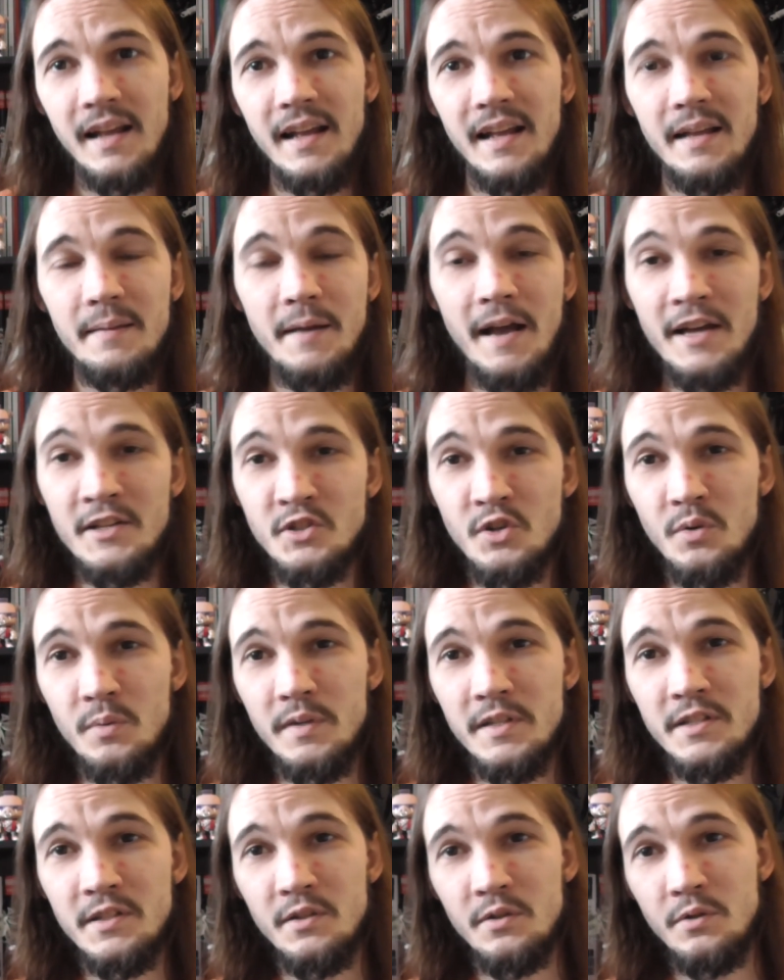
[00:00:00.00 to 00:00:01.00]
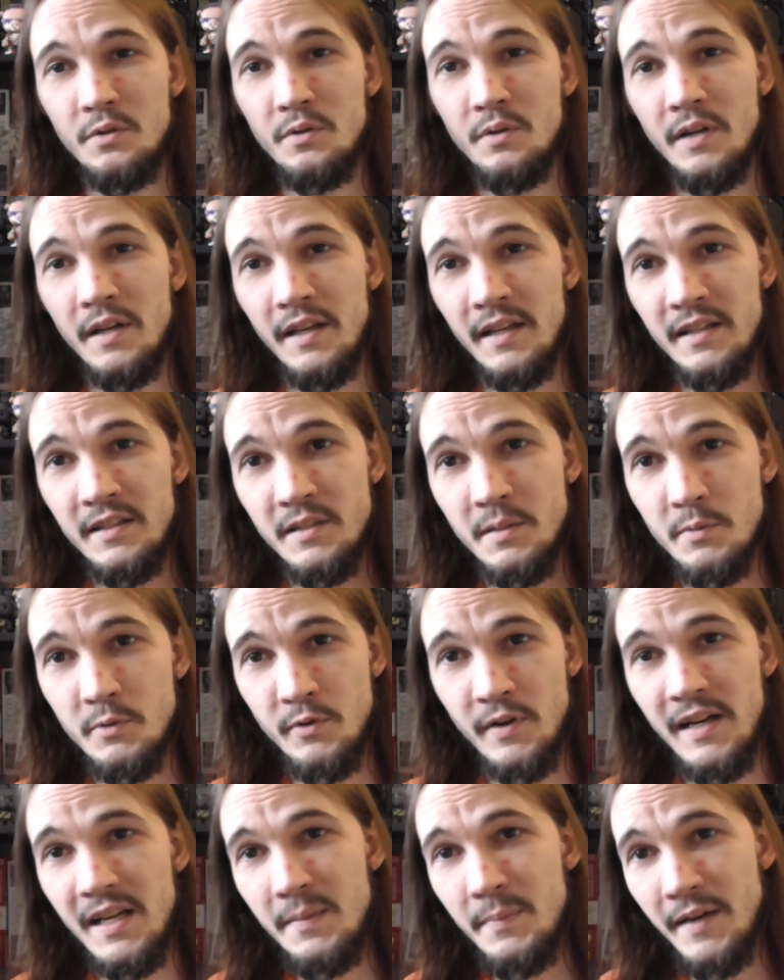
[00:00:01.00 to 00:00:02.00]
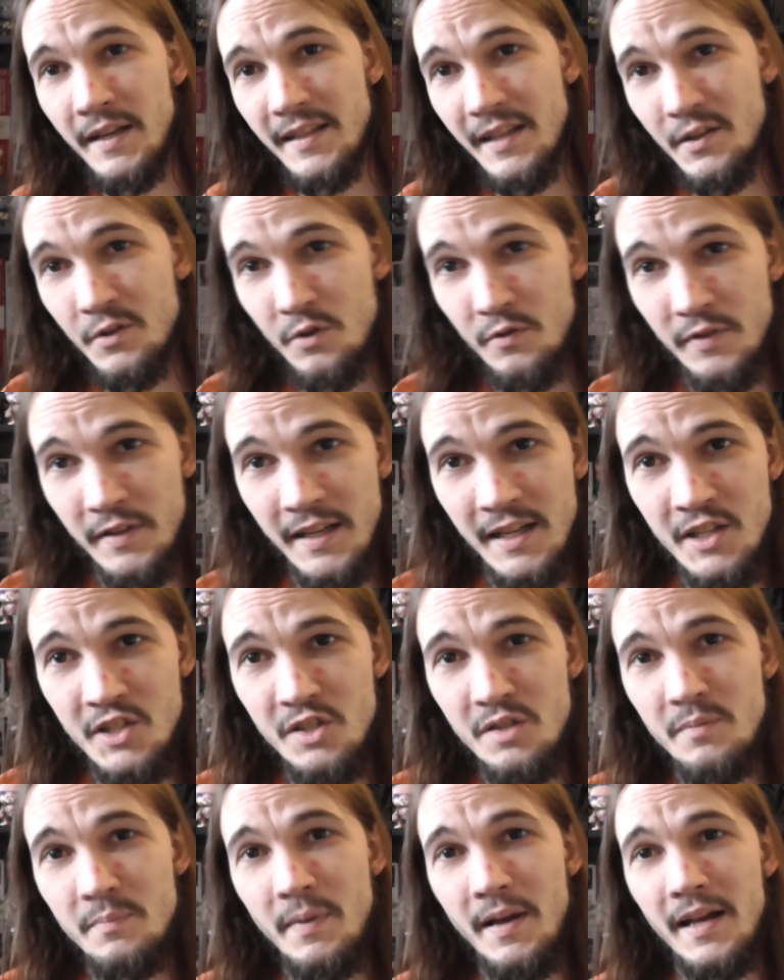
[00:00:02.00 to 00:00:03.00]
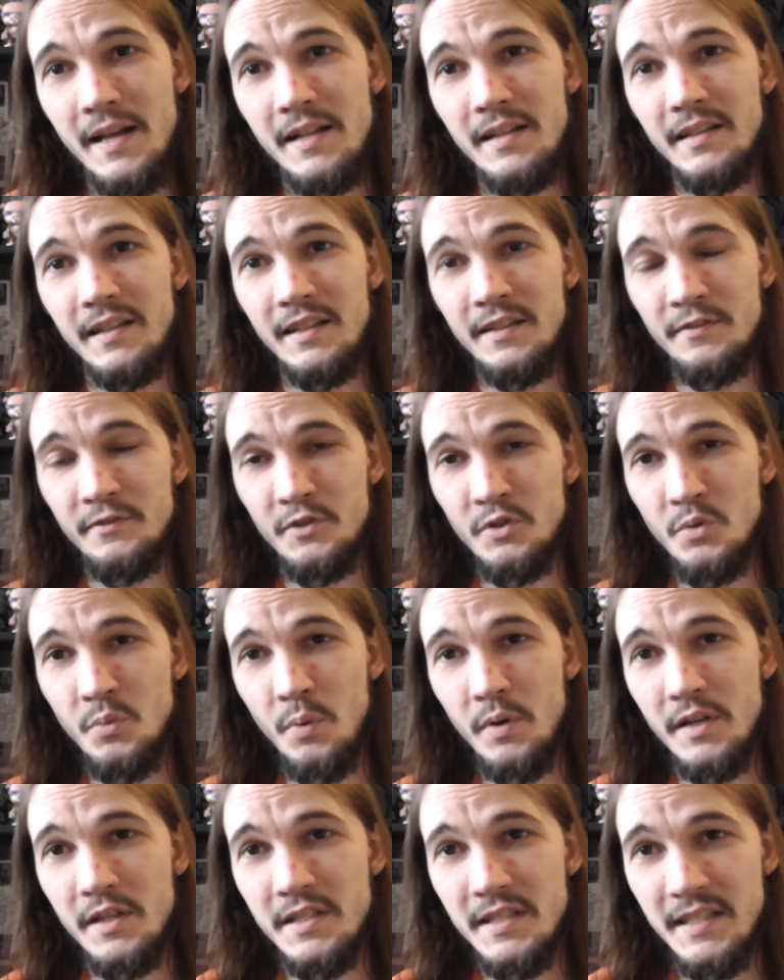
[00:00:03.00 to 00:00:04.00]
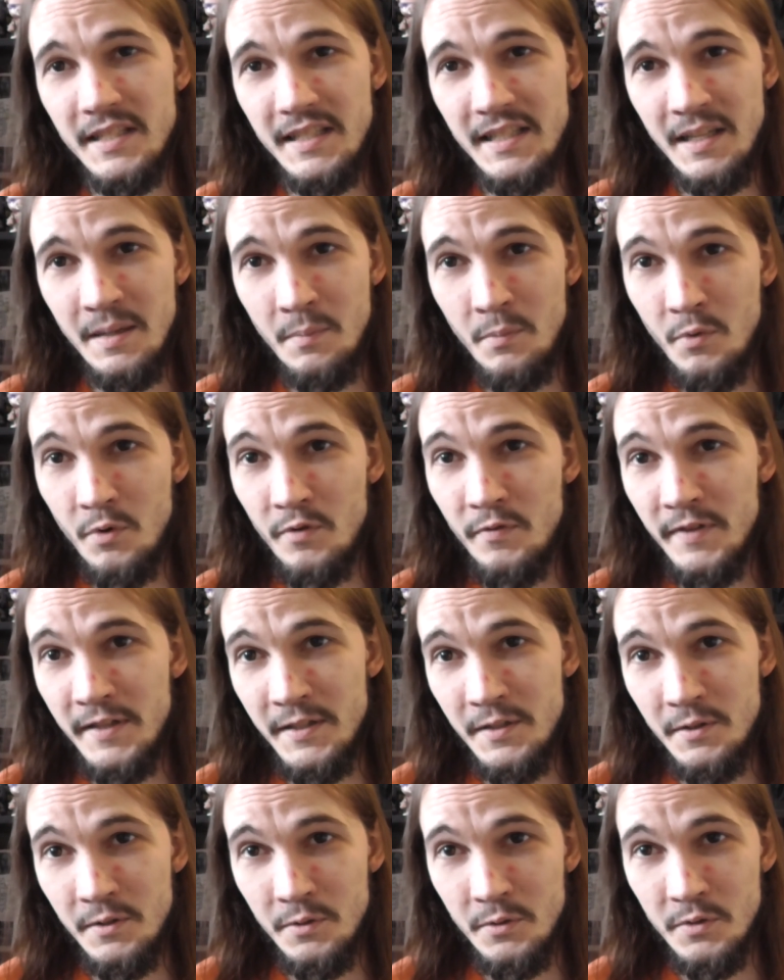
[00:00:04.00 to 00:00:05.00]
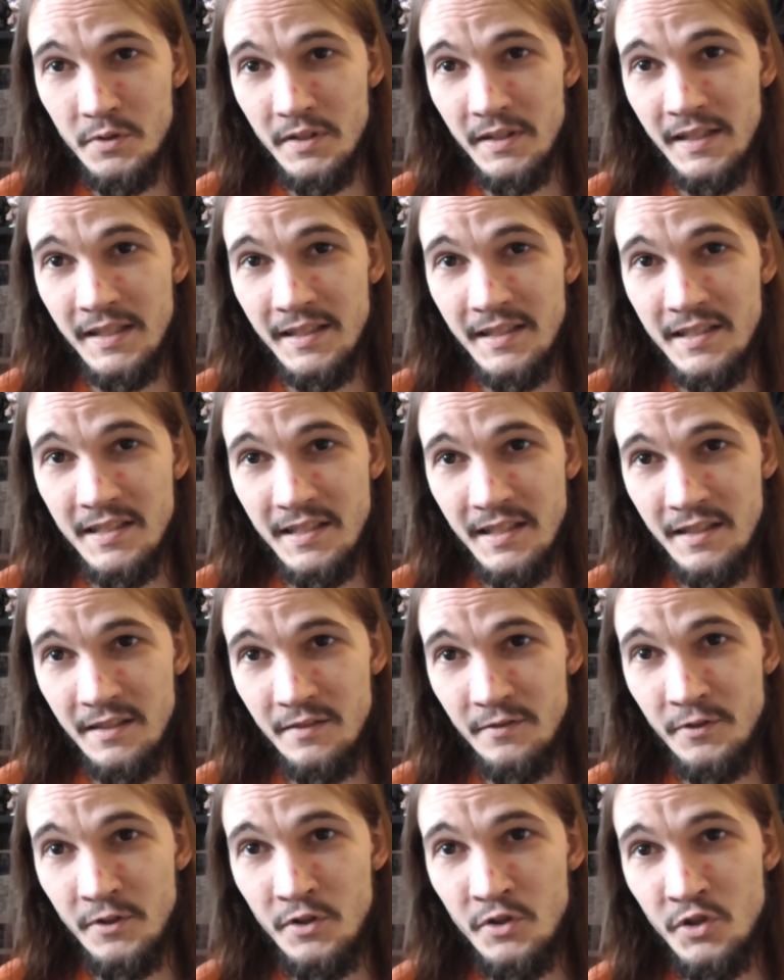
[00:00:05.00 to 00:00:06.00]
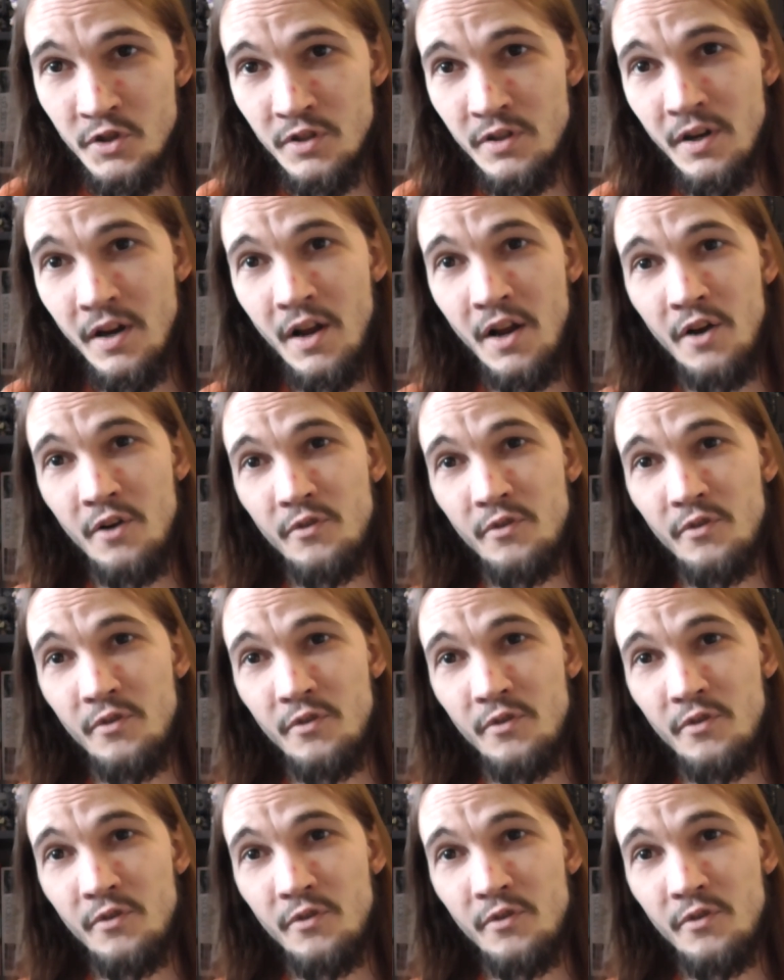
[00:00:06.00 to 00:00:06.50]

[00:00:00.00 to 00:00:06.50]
Um, as always though, subscribe and hit that notification bell if you want to see more videos like this in future.